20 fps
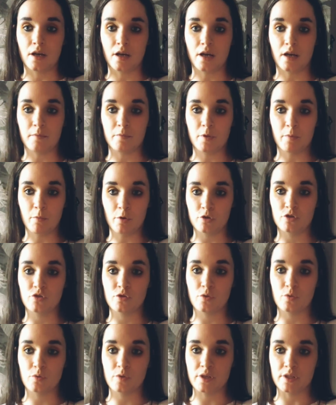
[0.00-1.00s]
The
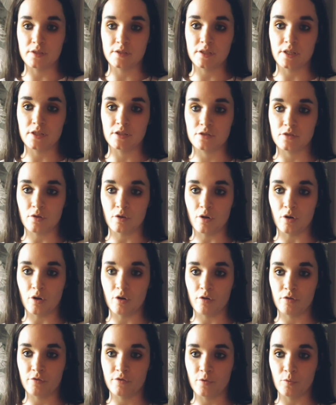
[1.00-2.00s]
module consists
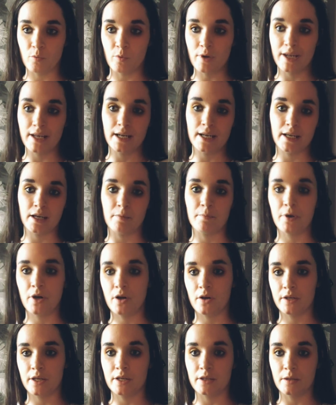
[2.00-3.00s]
of wheeling and
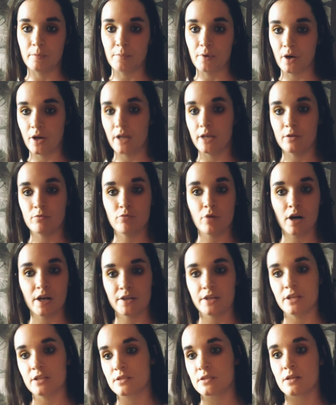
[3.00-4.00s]
parking the bike,
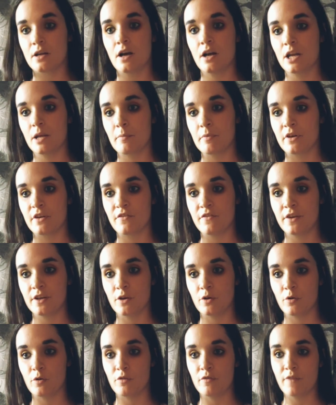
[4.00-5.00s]
riding a slalom and a
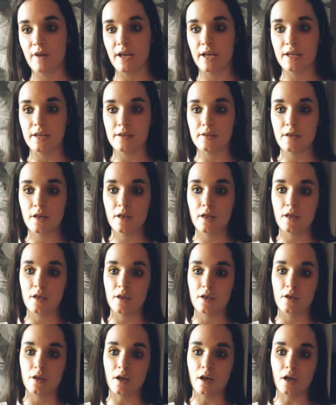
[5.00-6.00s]
figure of 8,
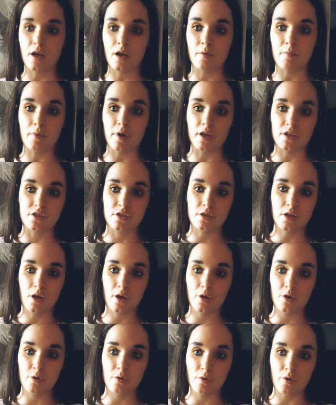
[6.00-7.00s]
a
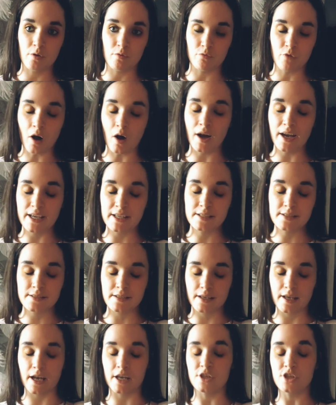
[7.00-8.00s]
slow ride,
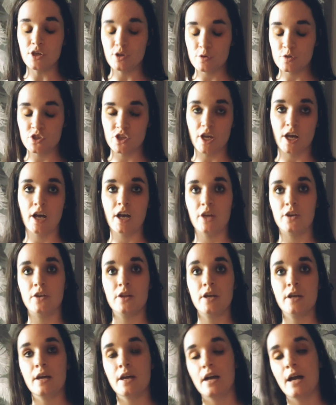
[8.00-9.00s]
a
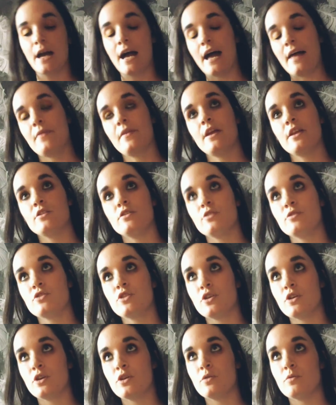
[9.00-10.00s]
U-turn, and then you
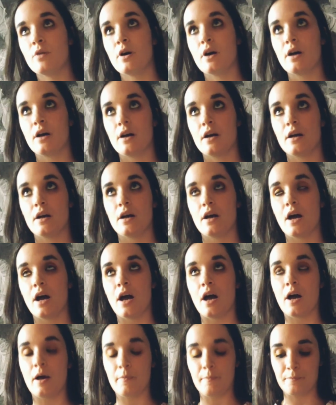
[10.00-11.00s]
do
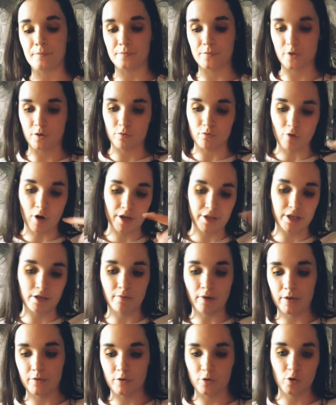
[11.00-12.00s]

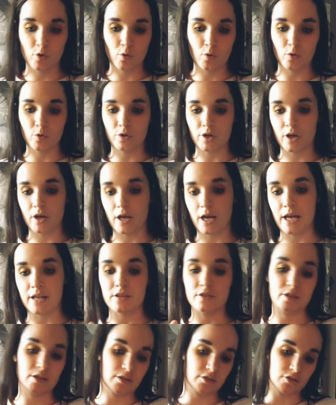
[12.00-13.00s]
riding around the corner
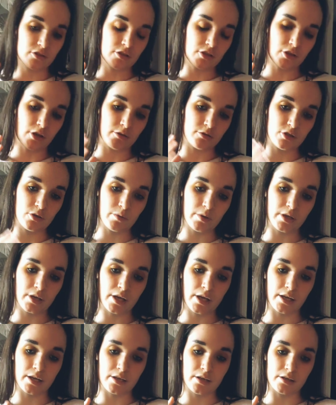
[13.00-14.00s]
and, you know, doing
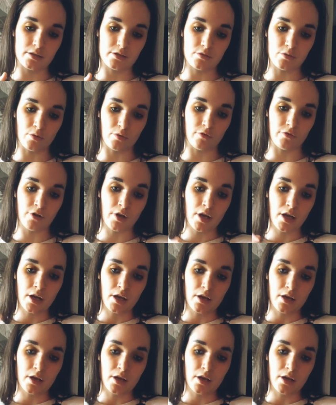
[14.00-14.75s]
a sort of